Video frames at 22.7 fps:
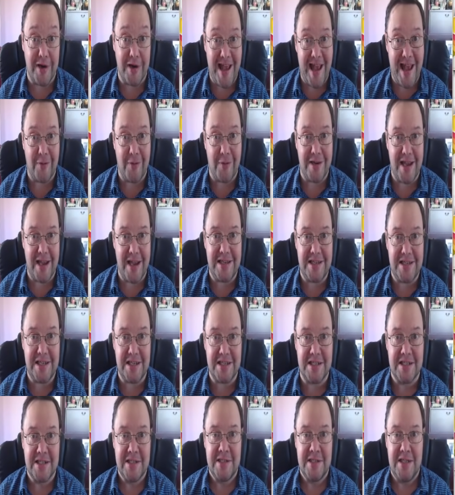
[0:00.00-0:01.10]
our
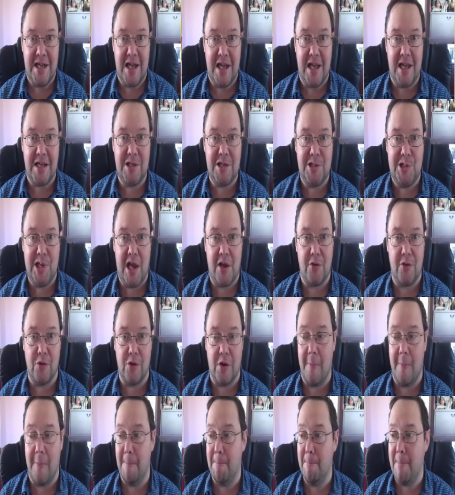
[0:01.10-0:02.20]
latest uh, channel
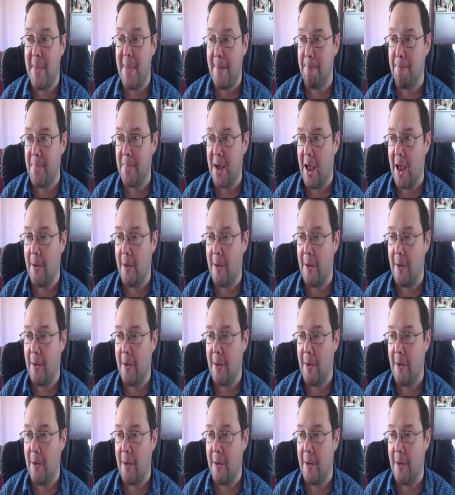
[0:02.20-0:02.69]
member.